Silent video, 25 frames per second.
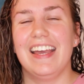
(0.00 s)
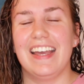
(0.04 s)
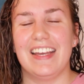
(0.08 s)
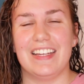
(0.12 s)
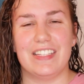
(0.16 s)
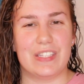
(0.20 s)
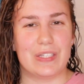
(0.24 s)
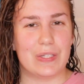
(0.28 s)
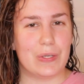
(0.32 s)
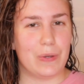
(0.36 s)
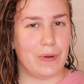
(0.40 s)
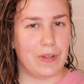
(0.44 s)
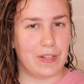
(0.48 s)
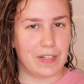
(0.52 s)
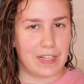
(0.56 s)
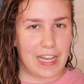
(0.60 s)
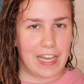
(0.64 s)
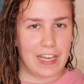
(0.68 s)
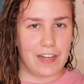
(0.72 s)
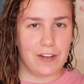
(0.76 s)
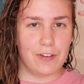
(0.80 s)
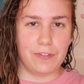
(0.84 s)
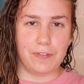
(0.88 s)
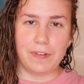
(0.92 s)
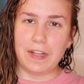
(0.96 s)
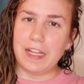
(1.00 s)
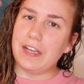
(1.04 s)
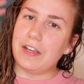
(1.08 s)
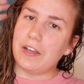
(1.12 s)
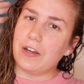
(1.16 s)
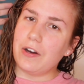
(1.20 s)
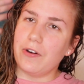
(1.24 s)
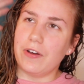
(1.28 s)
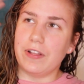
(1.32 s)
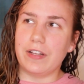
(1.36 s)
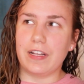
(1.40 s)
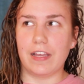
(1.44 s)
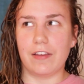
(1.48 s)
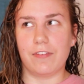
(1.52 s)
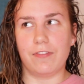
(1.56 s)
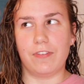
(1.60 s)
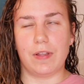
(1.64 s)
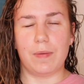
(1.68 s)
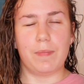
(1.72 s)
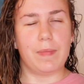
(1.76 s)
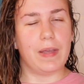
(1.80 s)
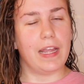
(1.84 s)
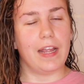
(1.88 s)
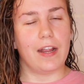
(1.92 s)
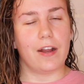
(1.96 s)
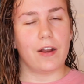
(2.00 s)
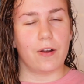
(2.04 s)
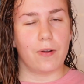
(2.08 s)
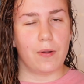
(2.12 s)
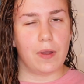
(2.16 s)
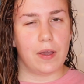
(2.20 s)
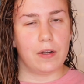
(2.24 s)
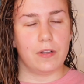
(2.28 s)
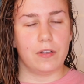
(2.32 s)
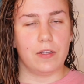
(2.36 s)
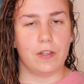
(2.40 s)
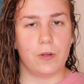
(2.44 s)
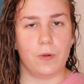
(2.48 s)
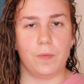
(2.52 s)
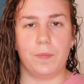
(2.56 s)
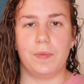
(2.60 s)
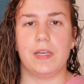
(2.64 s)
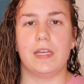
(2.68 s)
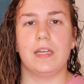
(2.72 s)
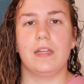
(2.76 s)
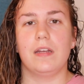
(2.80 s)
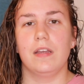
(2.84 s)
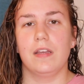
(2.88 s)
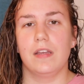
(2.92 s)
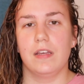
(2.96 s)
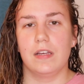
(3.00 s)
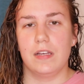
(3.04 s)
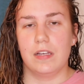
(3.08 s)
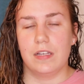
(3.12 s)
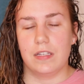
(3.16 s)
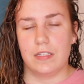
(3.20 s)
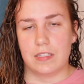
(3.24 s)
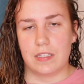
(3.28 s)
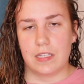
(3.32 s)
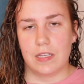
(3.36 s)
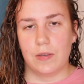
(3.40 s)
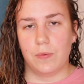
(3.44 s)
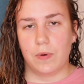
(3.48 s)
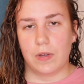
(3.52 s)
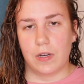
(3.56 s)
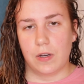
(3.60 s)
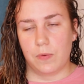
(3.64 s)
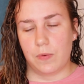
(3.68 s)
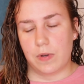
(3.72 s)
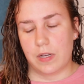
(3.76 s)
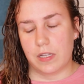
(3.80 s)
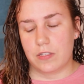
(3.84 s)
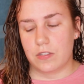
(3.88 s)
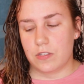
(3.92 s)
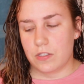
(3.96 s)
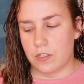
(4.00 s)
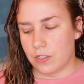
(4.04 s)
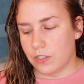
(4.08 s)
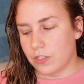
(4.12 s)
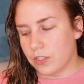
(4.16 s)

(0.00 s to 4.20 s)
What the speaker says: And so I'll kind of like go and like flip my hair around a little bit, see what it wants to